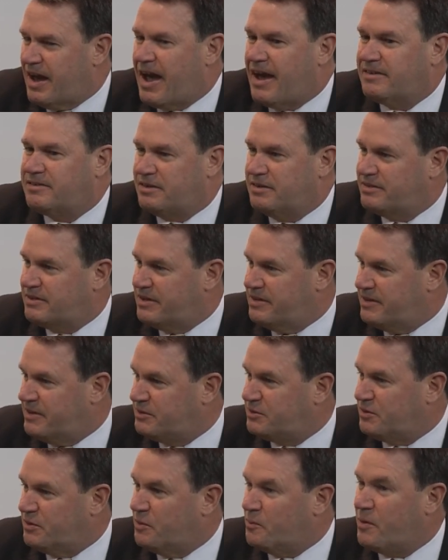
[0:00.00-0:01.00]
as is
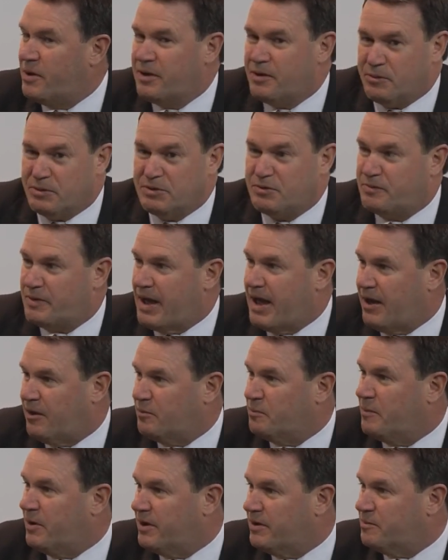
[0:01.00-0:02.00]
condition, the way it was
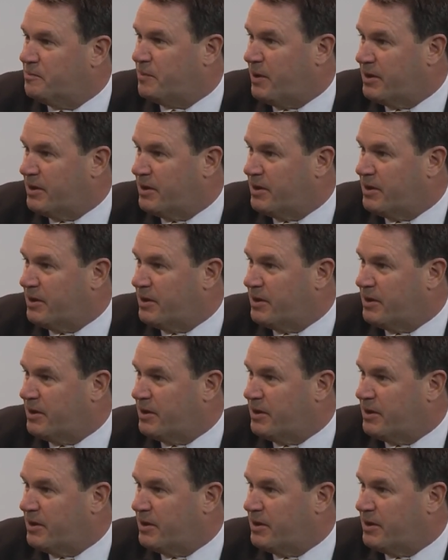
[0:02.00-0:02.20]
found by,